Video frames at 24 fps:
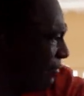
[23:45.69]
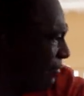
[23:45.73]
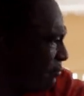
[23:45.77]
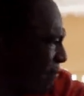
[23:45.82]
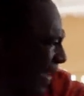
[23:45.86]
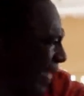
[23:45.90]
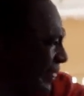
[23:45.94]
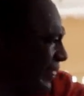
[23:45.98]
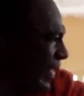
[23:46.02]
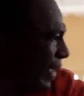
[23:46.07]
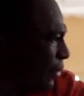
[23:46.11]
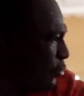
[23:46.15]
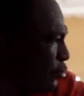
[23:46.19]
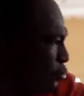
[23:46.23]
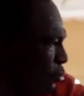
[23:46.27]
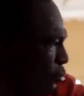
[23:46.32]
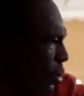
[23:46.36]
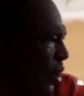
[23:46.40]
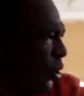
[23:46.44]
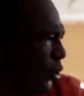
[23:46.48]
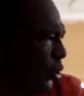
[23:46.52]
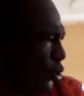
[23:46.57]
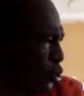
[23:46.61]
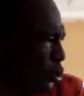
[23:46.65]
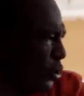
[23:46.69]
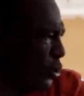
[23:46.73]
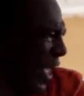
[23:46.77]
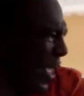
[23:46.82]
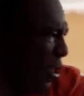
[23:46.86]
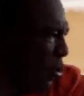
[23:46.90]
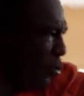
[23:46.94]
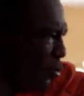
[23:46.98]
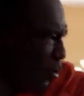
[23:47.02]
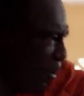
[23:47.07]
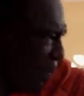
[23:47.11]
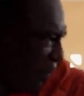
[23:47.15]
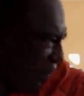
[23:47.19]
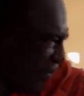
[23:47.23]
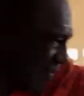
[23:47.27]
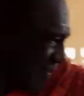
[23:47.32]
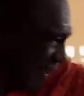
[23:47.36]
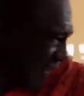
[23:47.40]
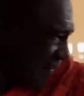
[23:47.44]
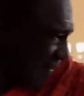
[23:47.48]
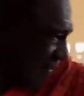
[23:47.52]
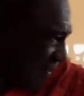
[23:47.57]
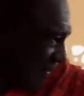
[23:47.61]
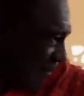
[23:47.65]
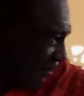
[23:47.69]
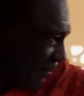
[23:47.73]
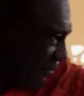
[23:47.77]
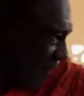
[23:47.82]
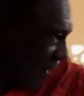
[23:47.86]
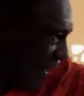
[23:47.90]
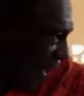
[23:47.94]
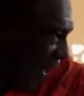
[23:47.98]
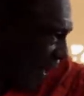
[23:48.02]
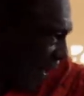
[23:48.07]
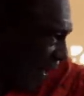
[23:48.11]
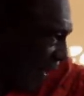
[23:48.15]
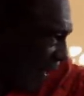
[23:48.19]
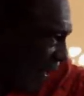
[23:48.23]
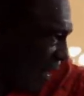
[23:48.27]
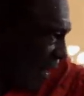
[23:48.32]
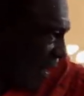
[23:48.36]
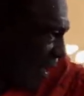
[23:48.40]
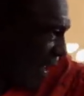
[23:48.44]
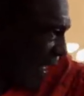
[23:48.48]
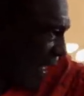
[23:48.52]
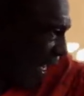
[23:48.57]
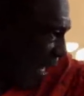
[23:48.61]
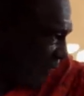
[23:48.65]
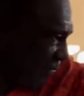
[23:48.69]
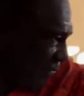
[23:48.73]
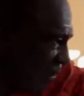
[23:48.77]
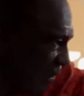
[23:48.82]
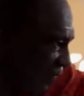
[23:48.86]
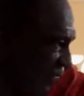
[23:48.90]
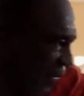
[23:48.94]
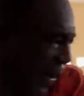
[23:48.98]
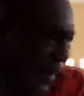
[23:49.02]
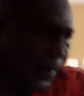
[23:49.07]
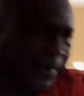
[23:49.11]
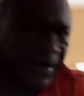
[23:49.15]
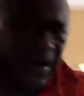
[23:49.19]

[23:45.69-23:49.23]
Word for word: birthday too. Today you represent Elvis Afriyie